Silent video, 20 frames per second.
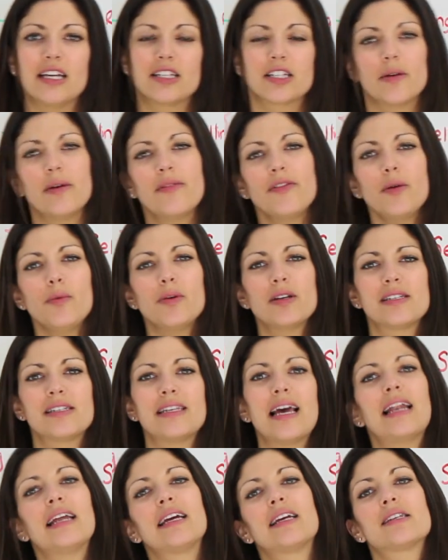So if you were
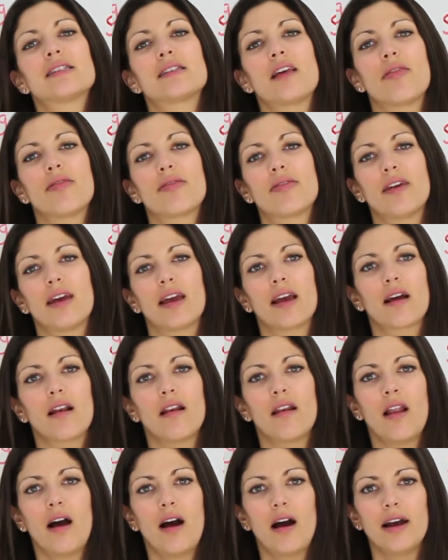selling something
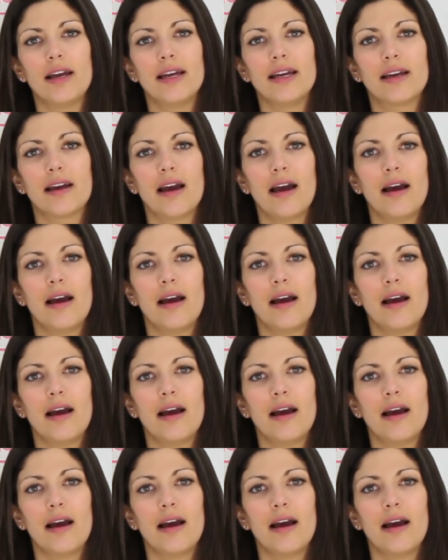like